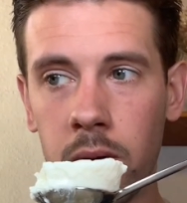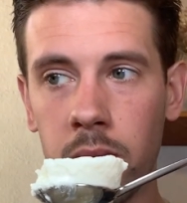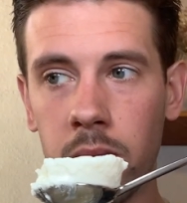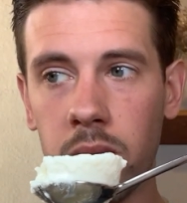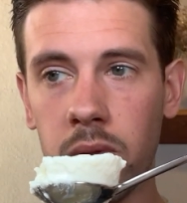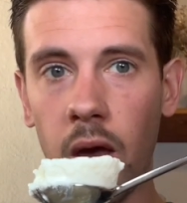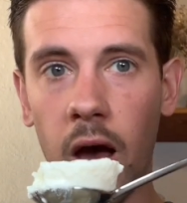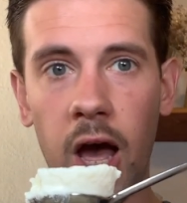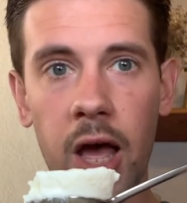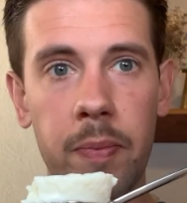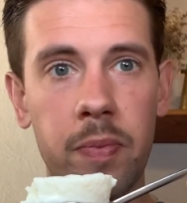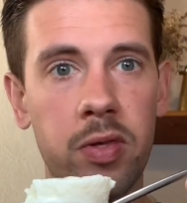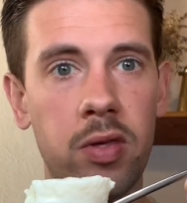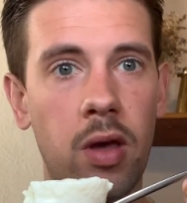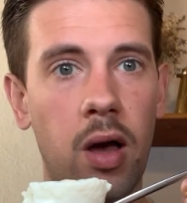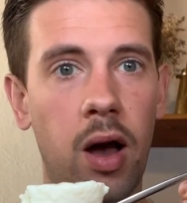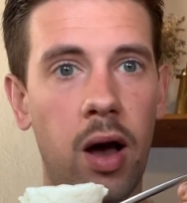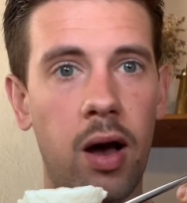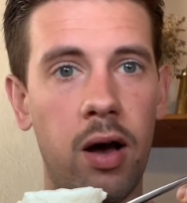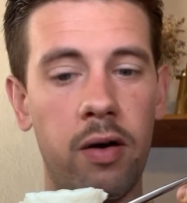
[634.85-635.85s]
types
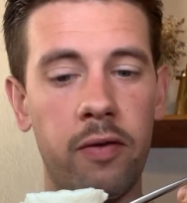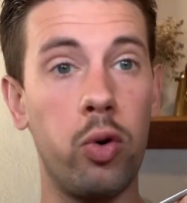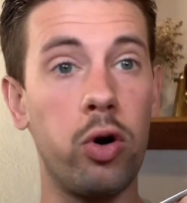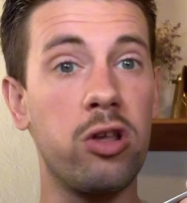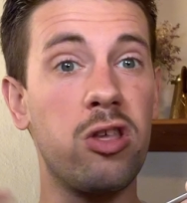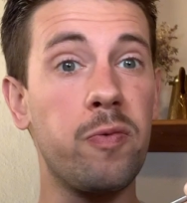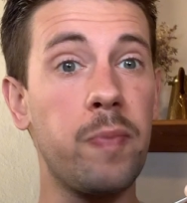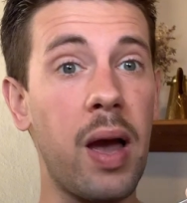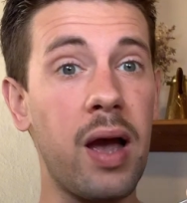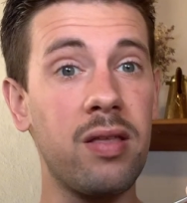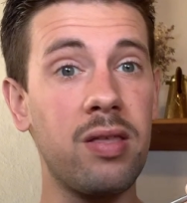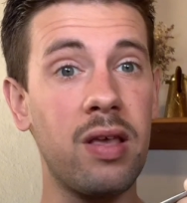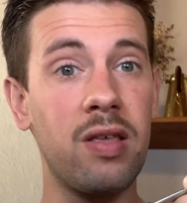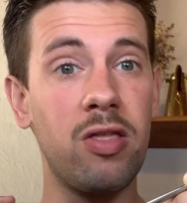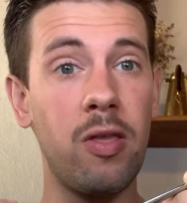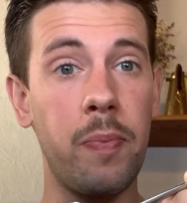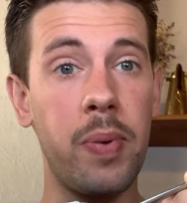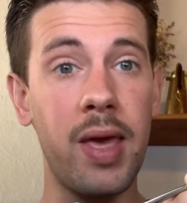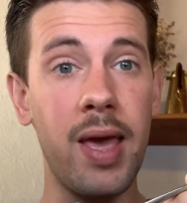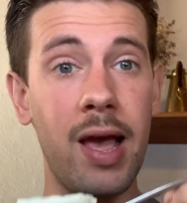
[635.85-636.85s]
of respecting the
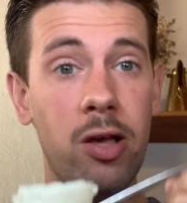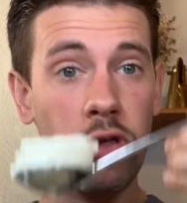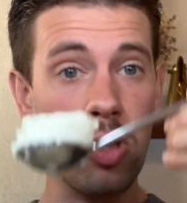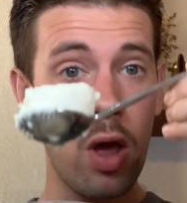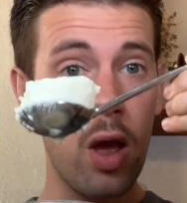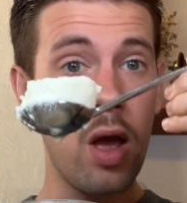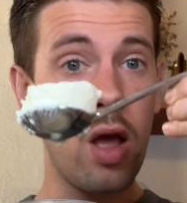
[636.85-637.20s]
pH.